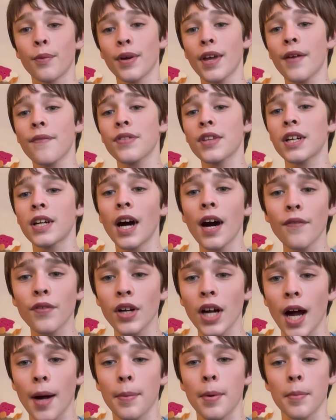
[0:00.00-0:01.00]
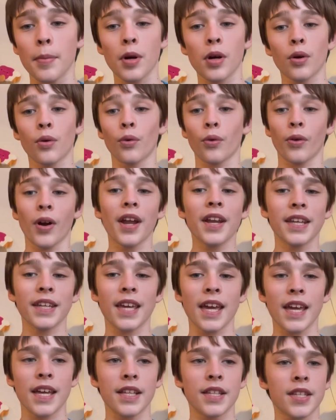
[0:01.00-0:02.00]
we have the cover album,
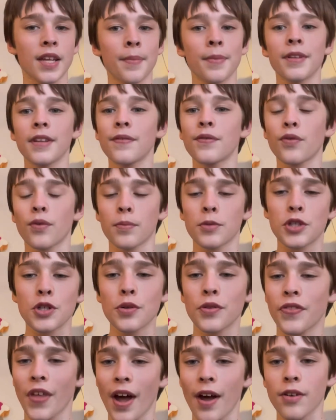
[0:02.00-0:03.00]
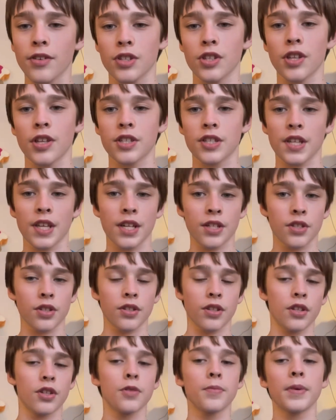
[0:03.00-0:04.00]
Renegades, I believe from 2000, as they enter
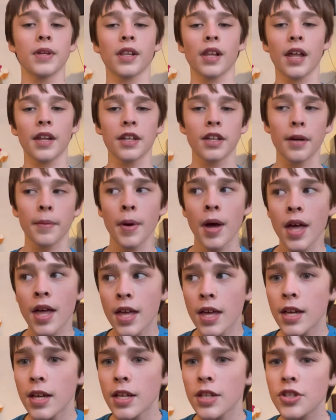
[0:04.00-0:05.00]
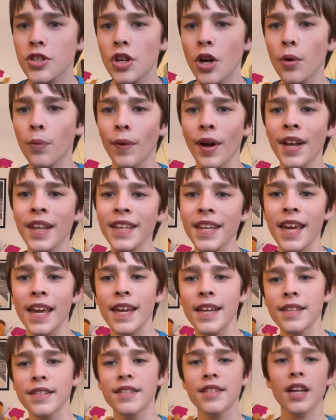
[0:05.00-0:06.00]
the new millennium. So,
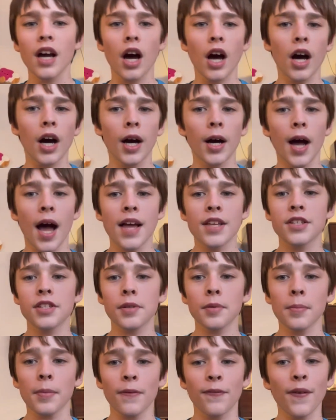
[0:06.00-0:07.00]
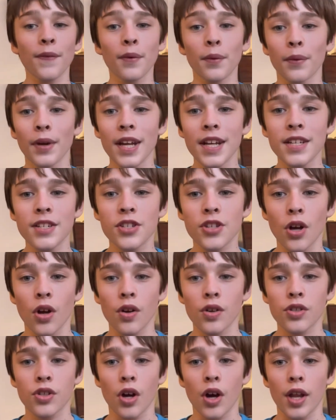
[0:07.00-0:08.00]
Renegades has some of my favorite Rage
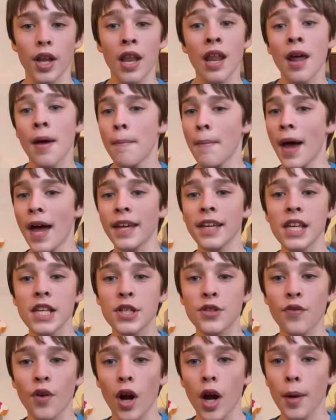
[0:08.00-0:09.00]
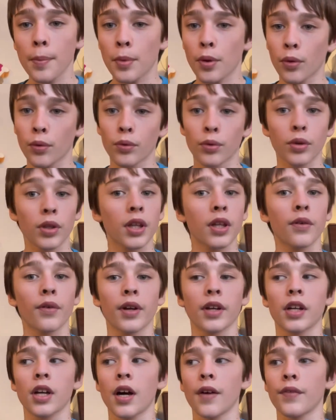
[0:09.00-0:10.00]
songs on it. Maggie's Farm, a really
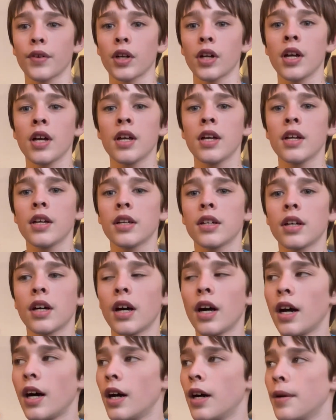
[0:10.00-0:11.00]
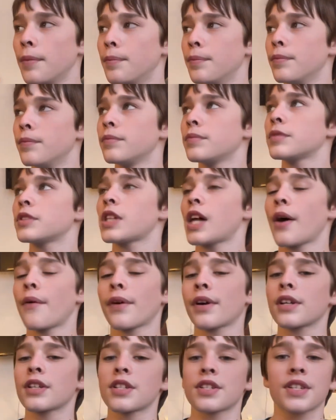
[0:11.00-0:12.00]
great cover. How
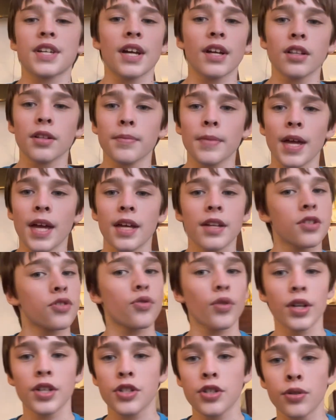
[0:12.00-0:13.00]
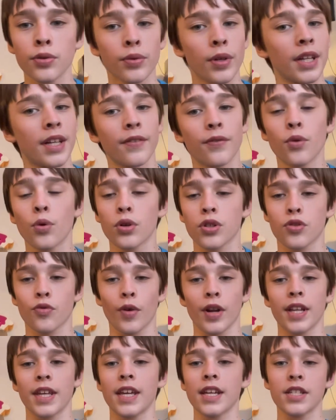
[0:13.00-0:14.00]
I Could Just Kill a Man is great too. And, of course,
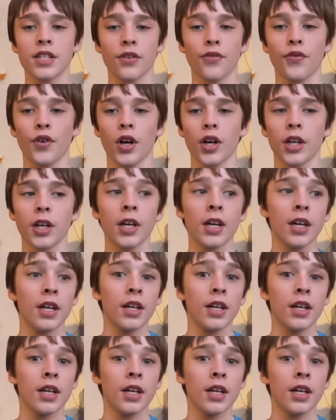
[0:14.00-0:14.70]
Renegades of Funk.